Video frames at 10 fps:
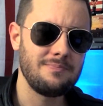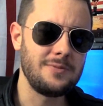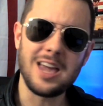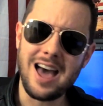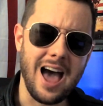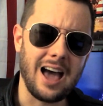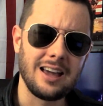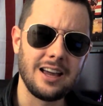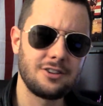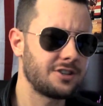yeah,
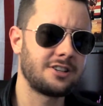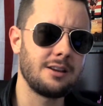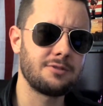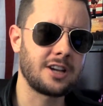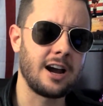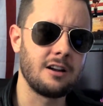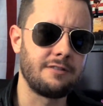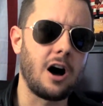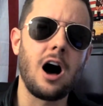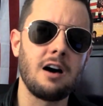it just seems kind
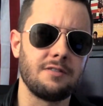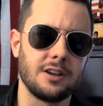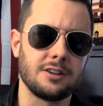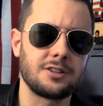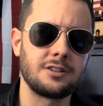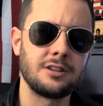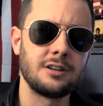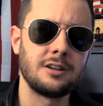of obvious.